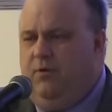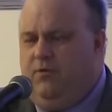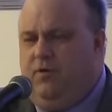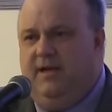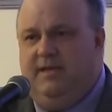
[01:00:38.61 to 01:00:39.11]
were
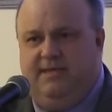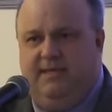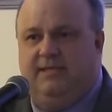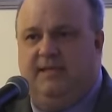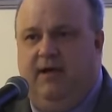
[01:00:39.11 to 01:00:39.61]
trying to
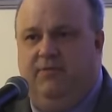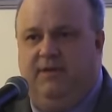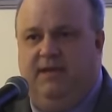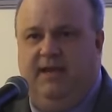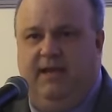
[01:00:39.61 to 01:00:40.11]
discount
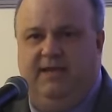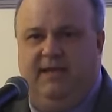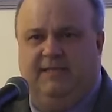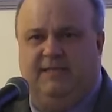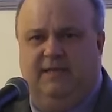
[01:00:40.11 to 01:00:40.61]
the DNA
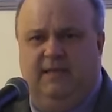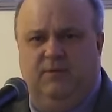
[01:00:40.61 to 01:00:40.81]
testing.